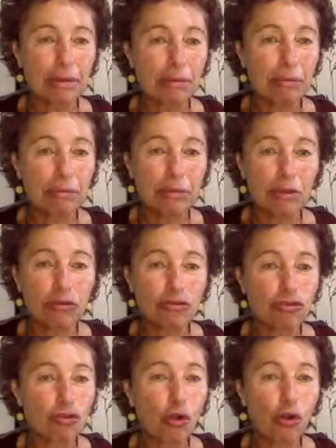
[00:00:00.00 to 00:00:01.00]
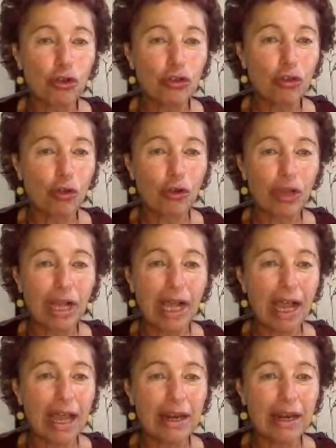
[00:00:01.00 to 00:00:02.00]
sword or
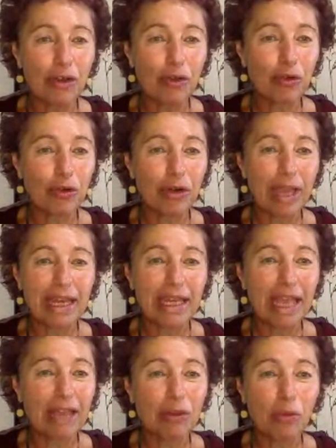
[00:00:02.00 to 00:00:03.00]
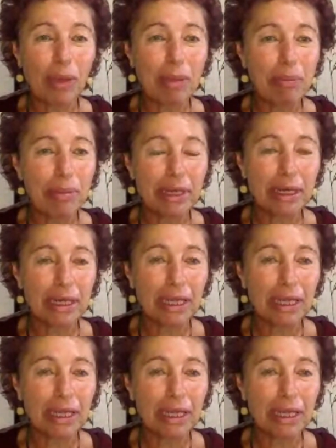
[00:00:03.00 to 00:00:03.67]
gun or any other weapon.